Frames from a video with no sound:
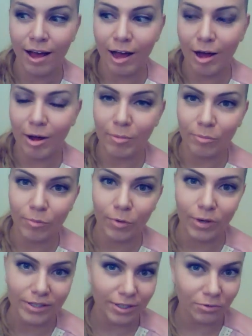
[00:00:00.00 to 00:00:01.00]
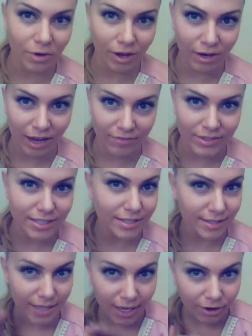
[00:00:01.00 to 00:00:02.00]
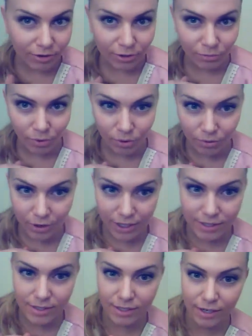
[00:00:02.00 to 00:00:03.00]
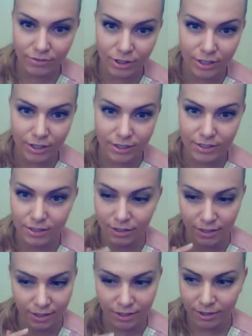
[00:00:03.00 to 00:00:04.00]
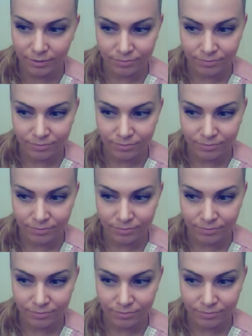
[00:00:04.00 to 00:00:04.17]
um, Wet n Wild have a sale in Walgreens and everything is like